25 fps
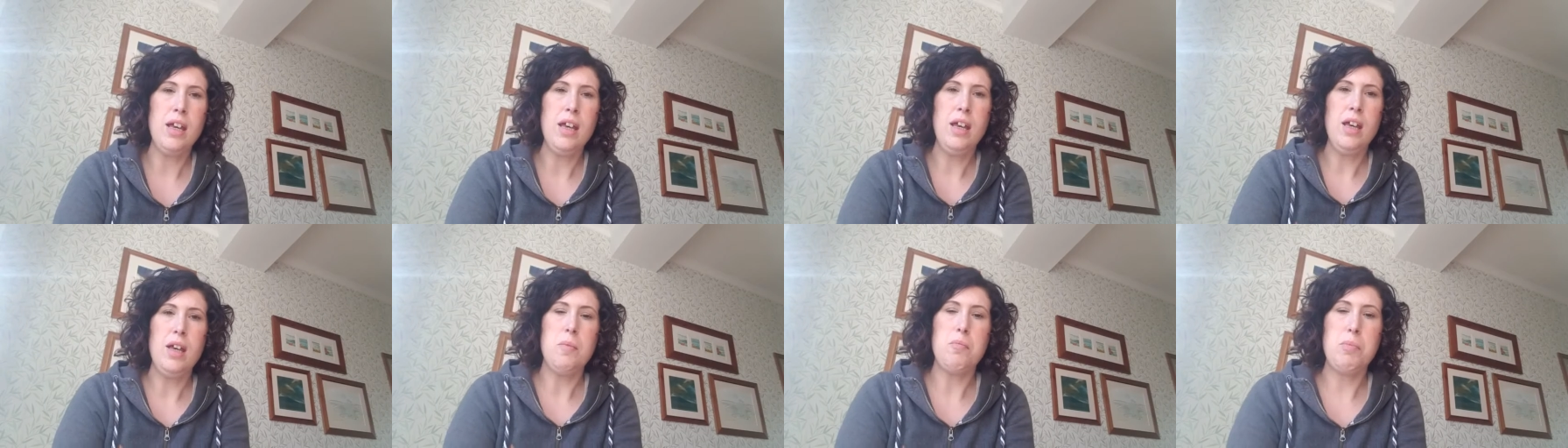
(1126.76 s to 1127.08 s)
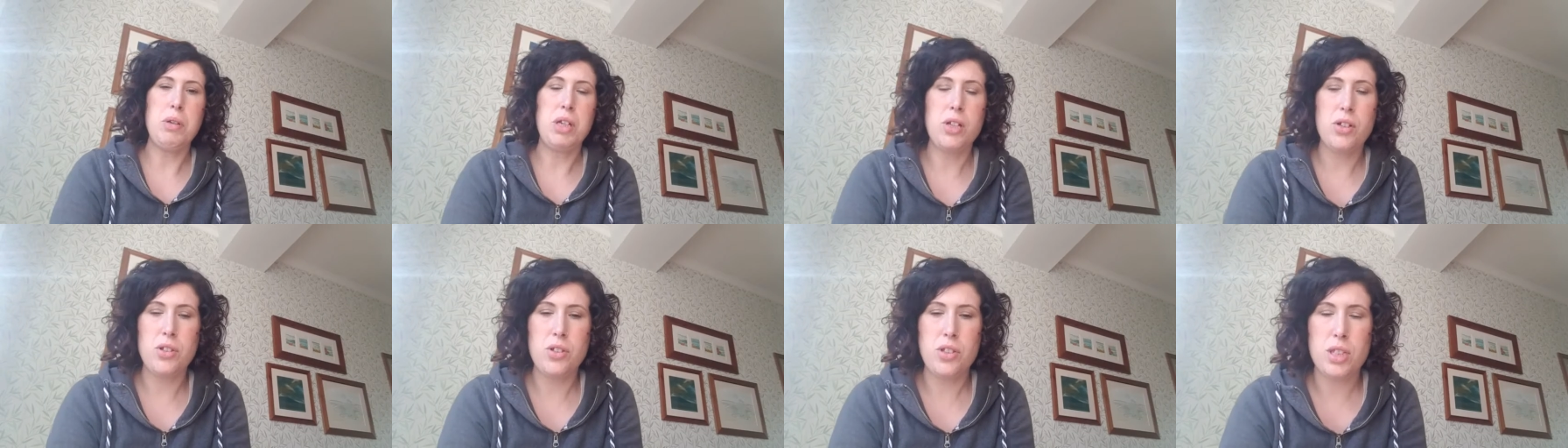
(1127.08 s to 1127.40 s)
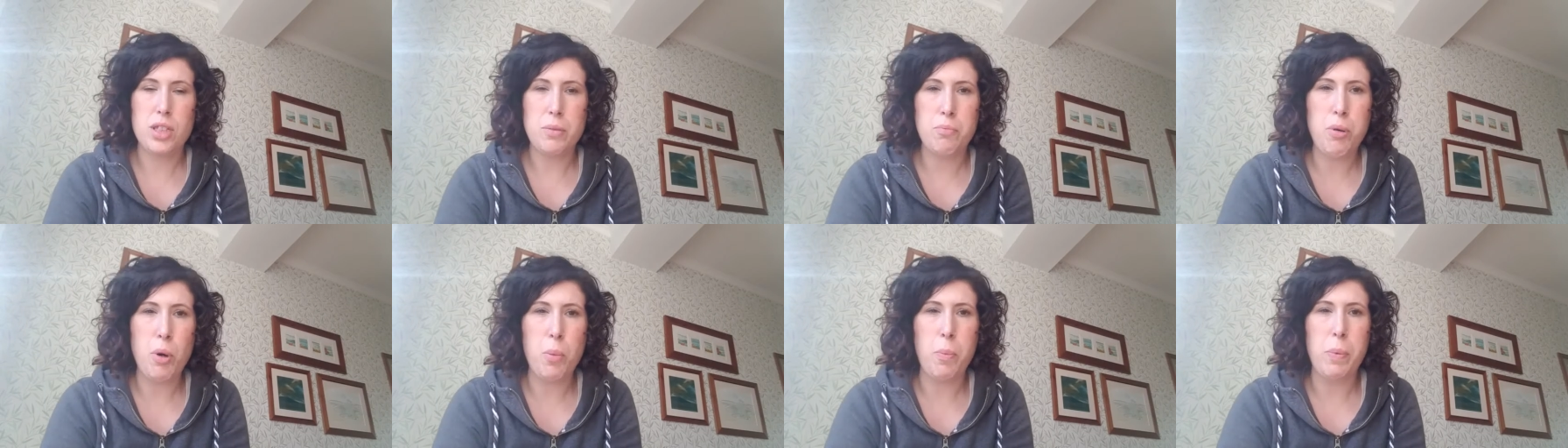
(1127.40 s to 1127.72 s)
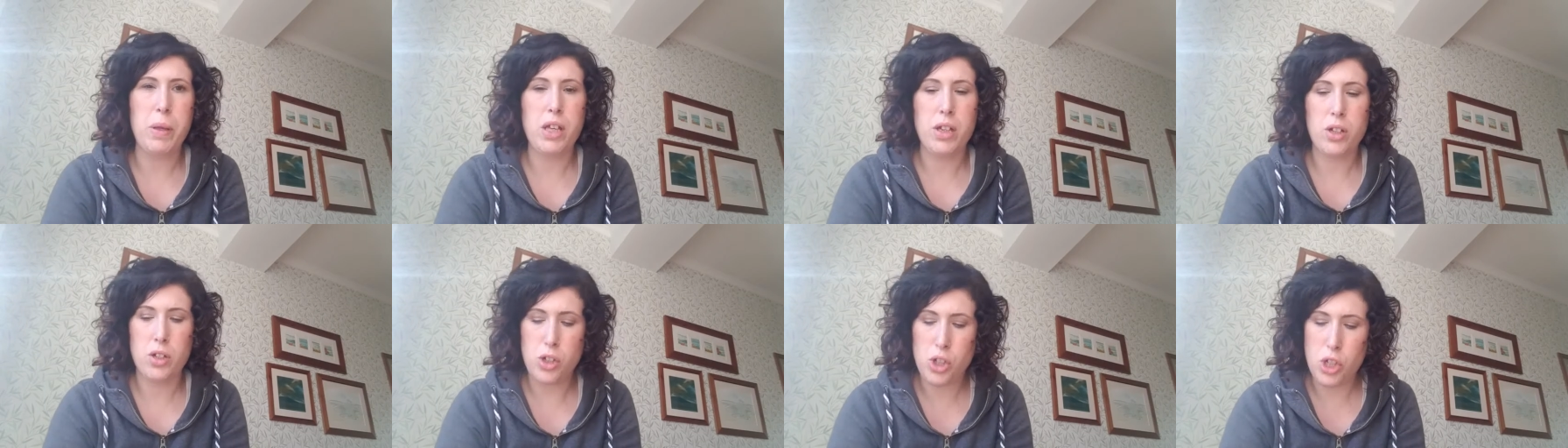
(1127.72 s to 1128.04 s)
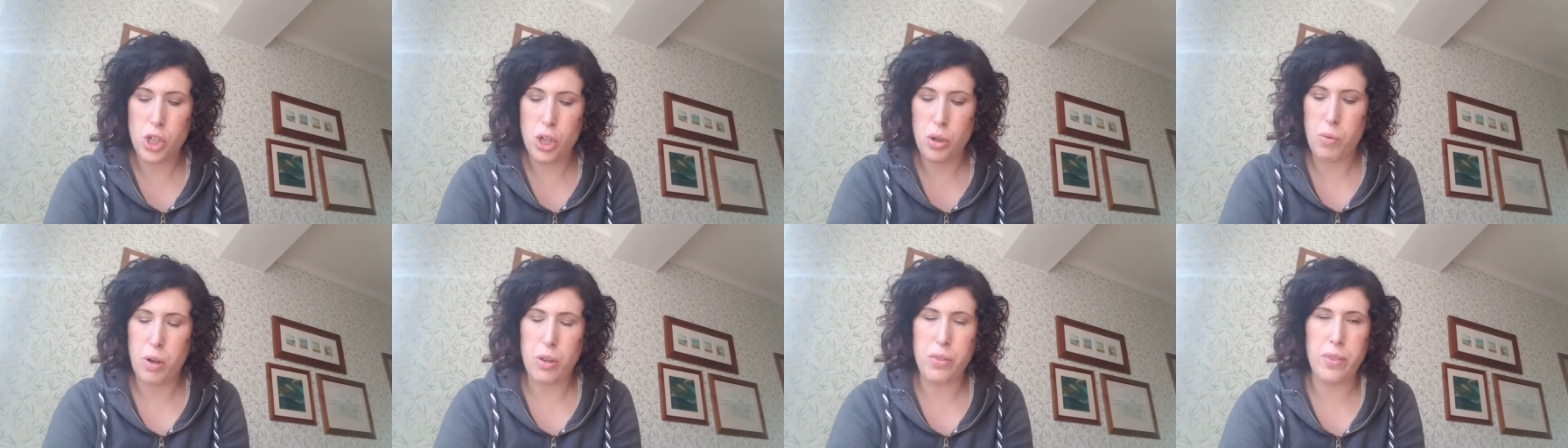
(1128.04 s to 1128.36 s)
because the puppy can
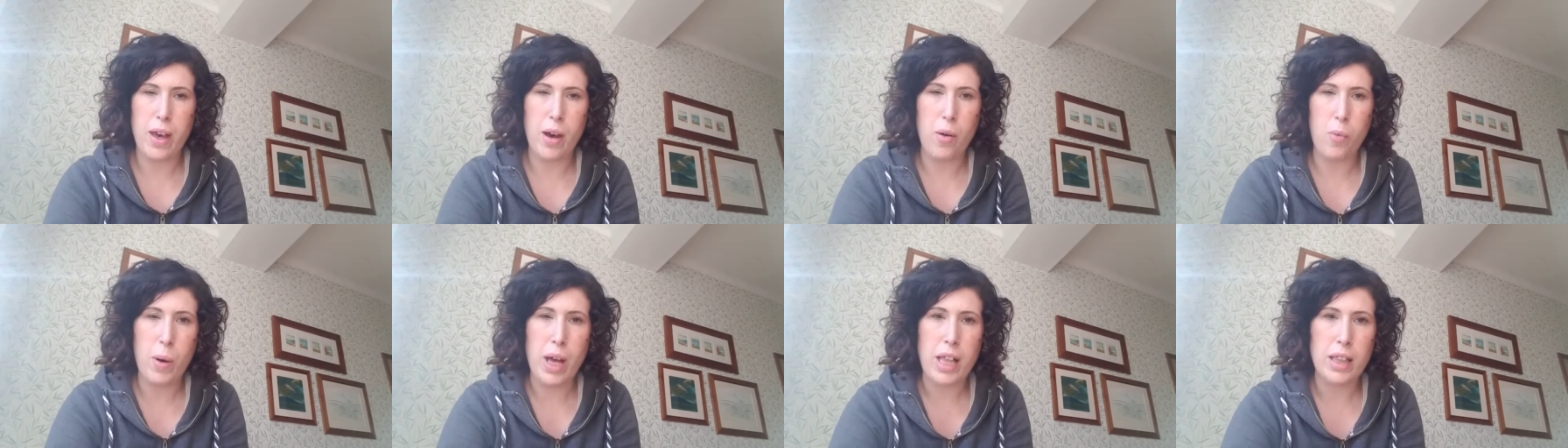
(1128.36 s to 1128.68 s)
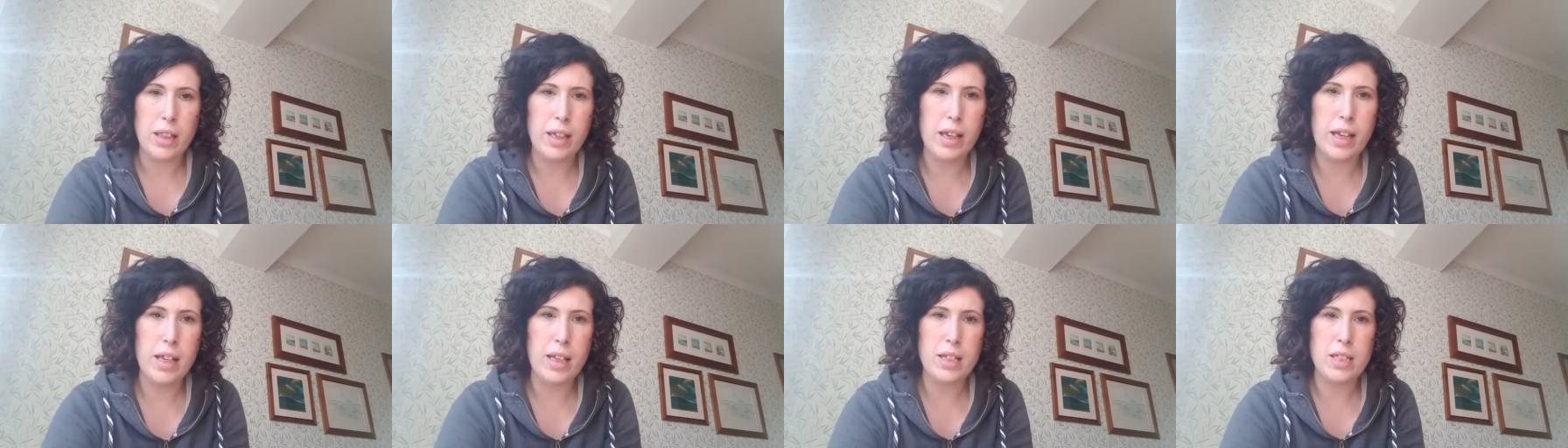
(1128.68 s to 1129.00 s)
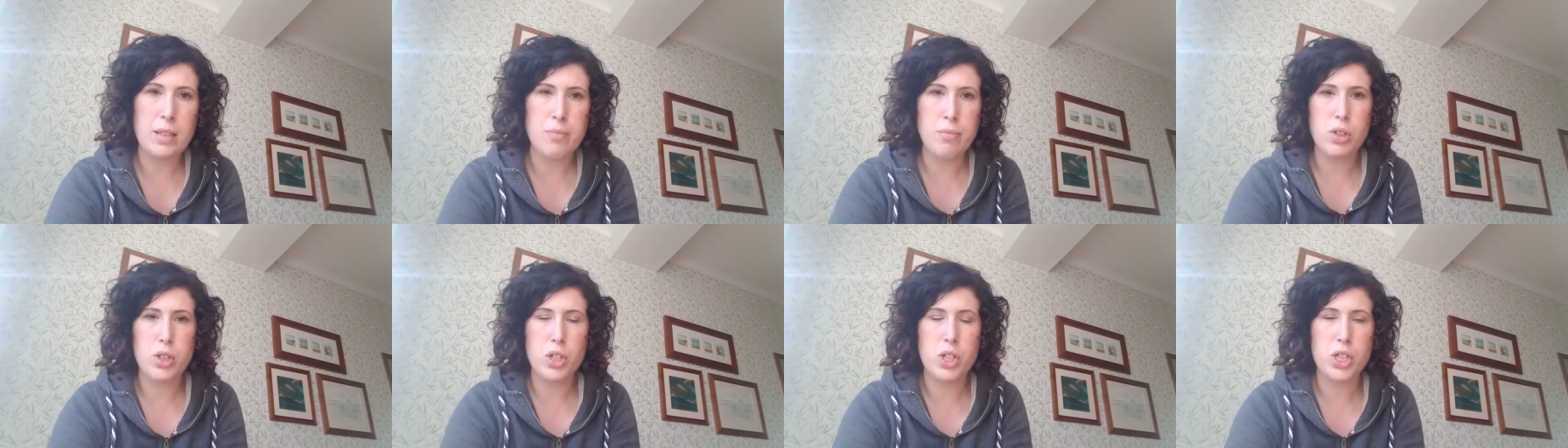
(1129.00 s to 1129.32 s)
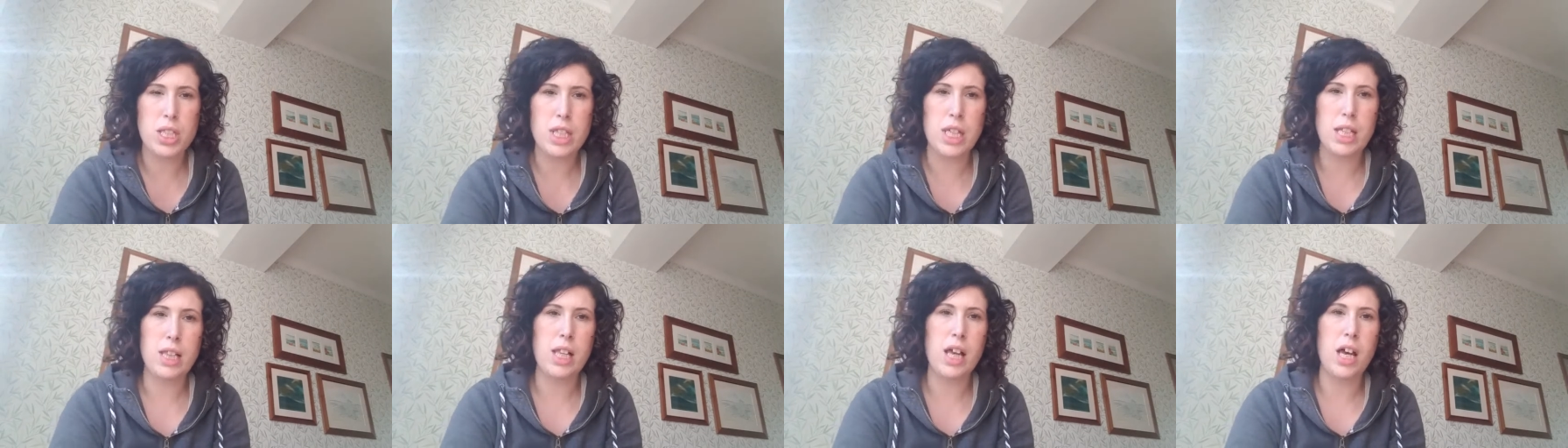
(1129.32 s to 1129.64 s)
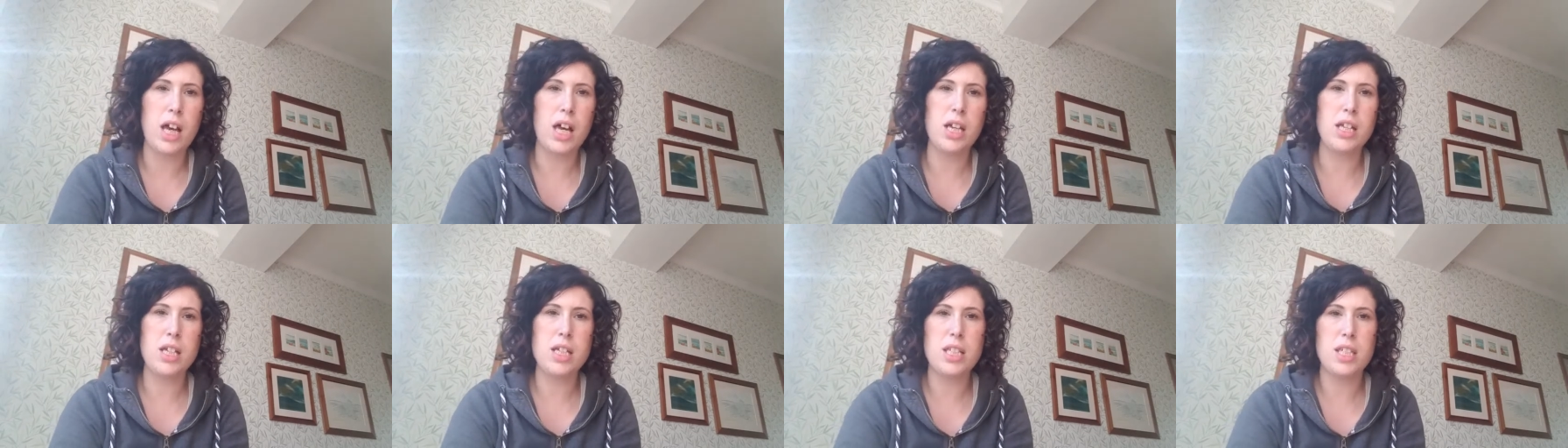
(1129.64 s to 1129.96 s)
chew on that welly as much as it
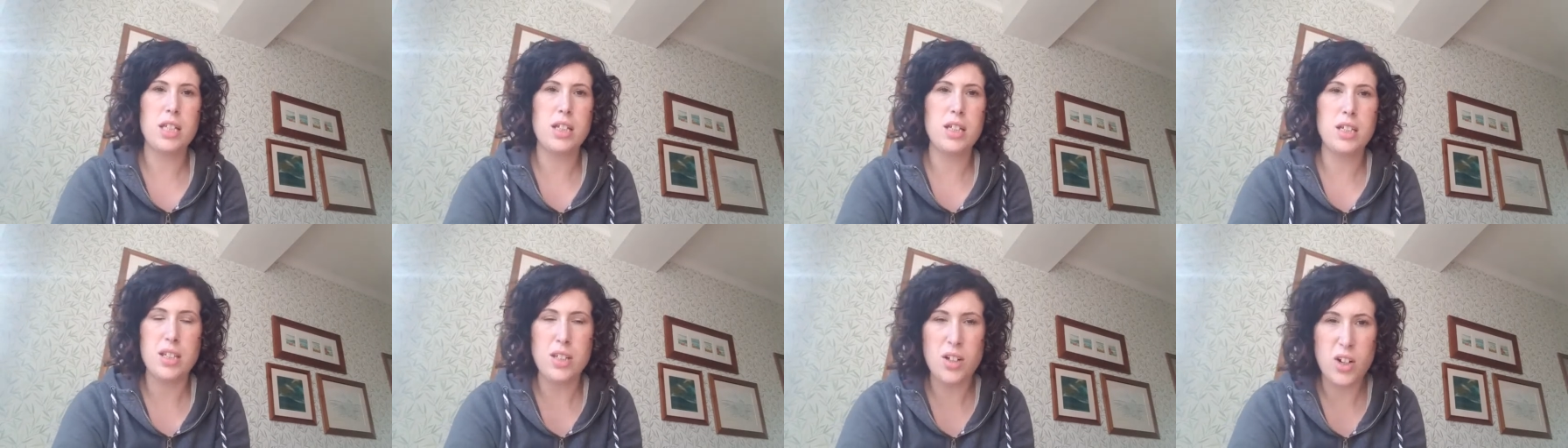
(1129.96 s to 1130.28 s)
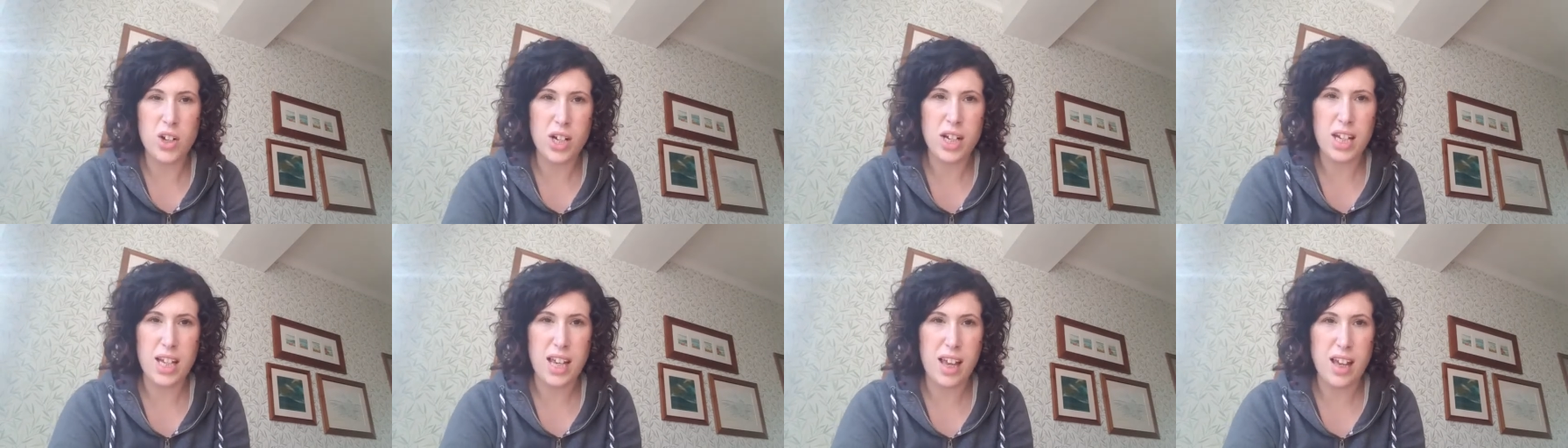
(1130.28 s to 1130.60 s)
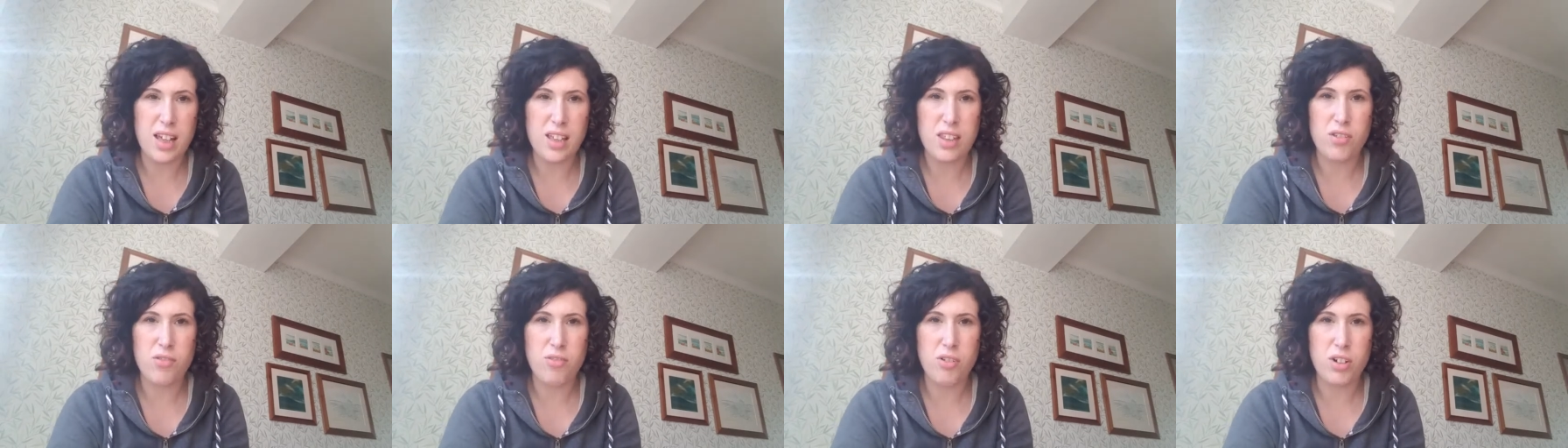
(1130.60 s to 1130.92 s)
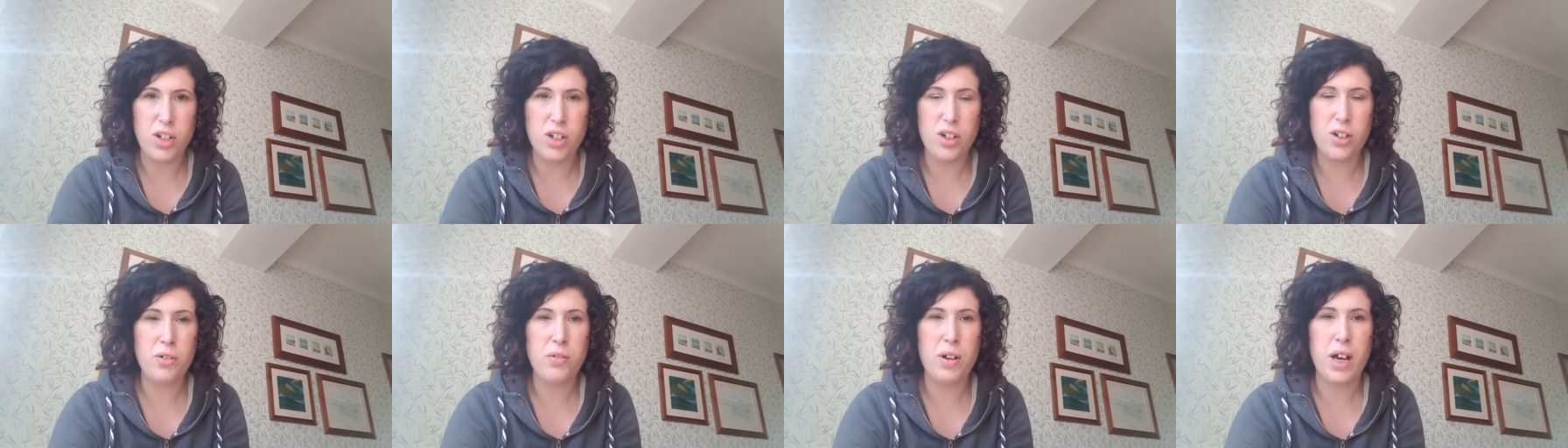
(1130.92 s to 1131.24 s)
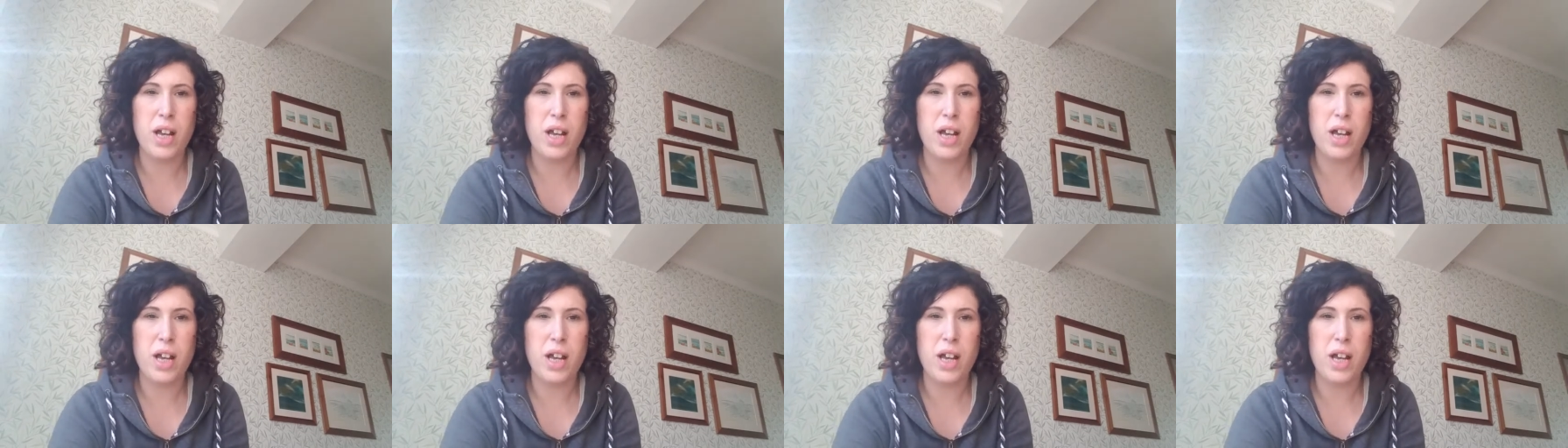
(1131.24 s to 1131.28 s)
likes and it's not going to get through,